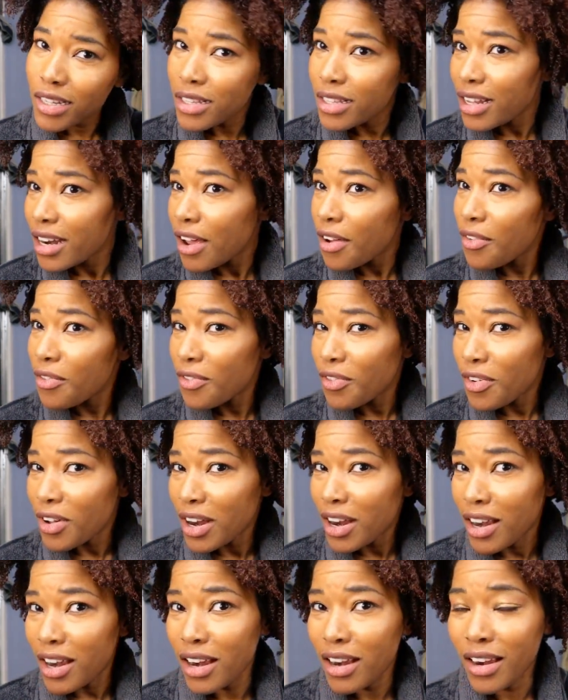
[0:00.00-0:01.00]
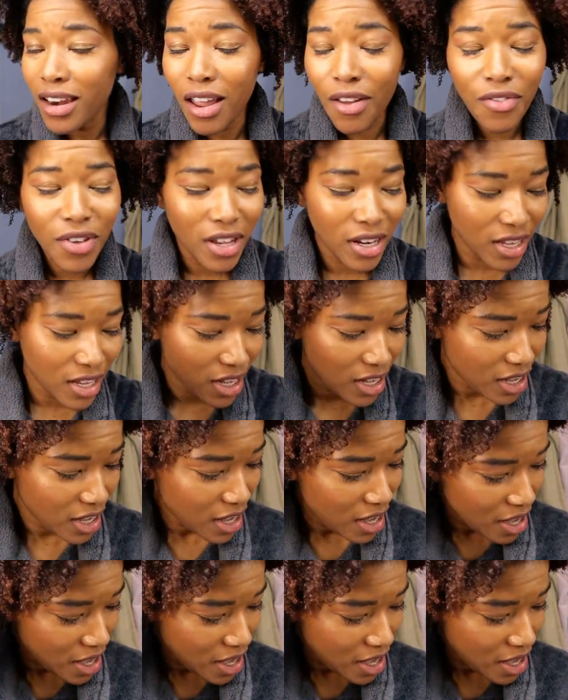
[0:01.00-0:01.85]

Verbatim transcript: that I've lovingly